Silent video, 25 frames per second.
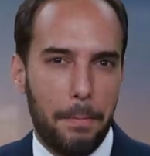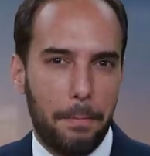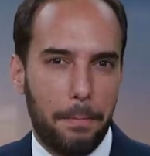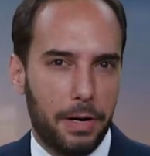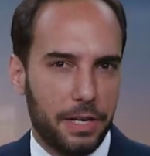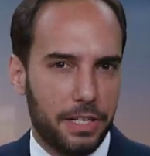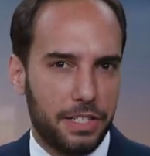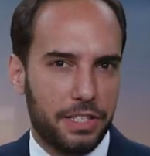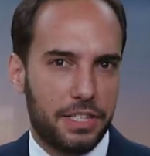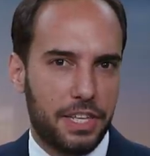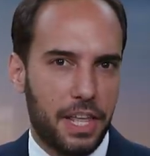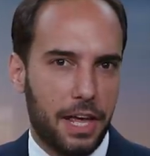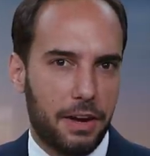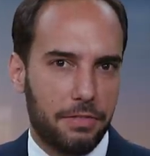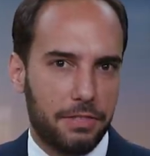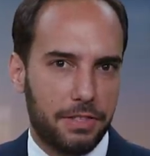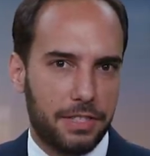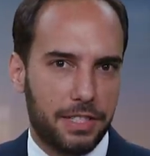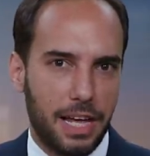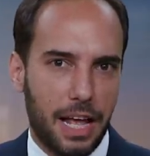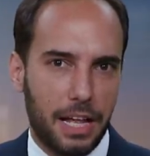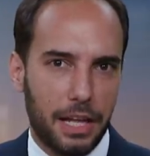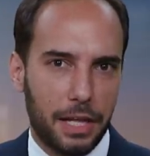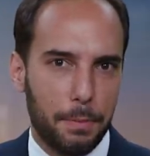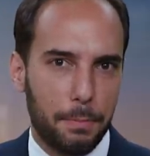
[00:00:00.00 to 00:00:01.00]
But instead of
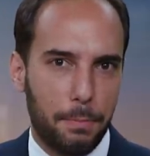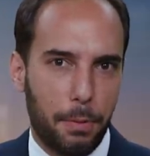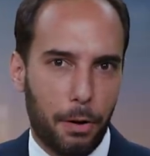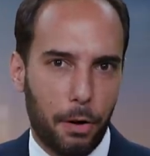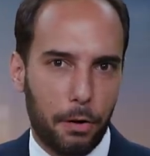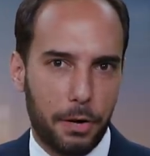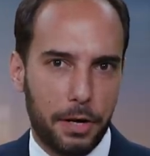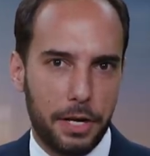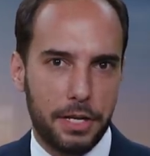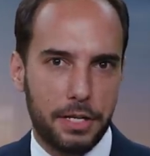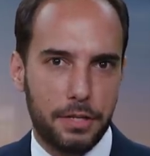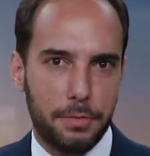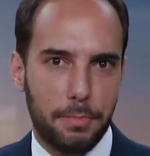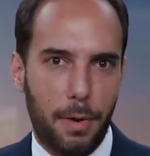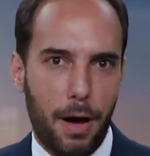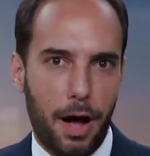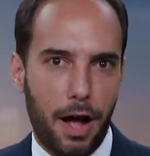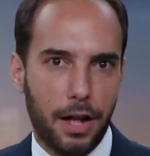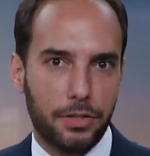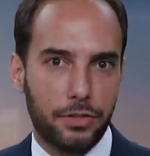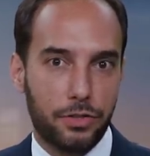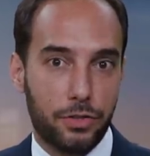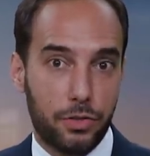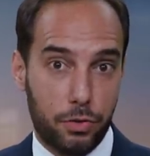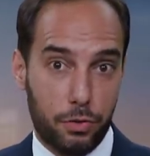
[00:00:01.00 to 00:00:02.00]
selling parking
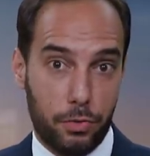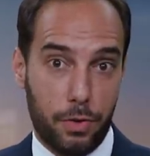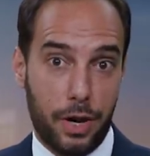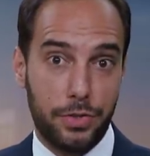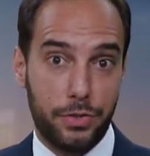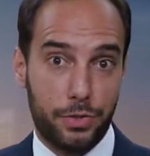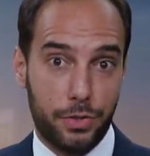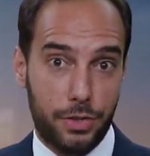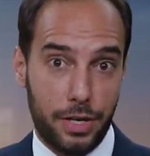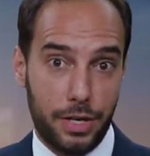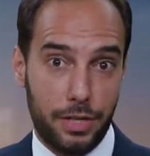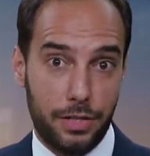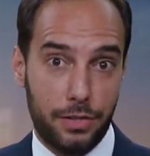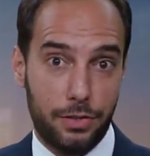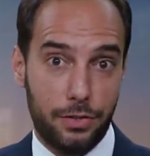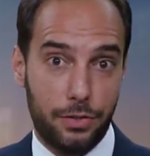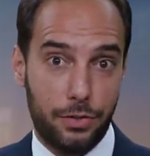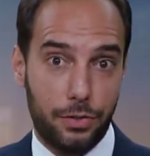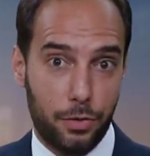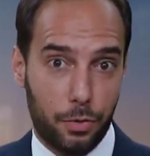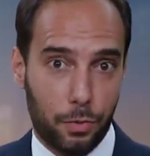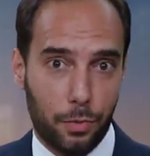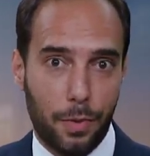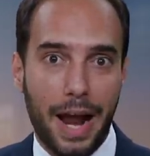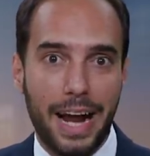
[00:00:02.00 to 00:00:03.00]
spots to residents
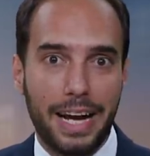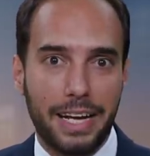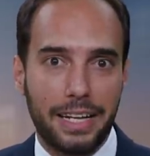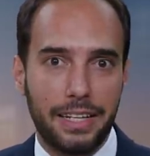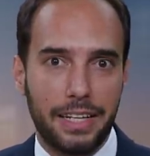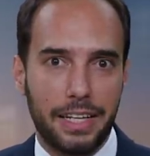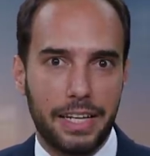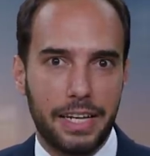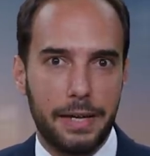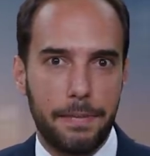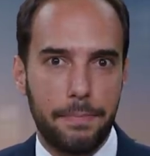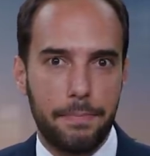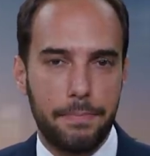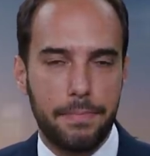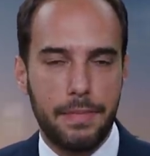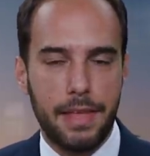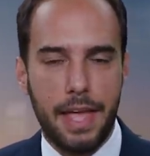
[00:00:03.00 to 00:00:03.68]
directly,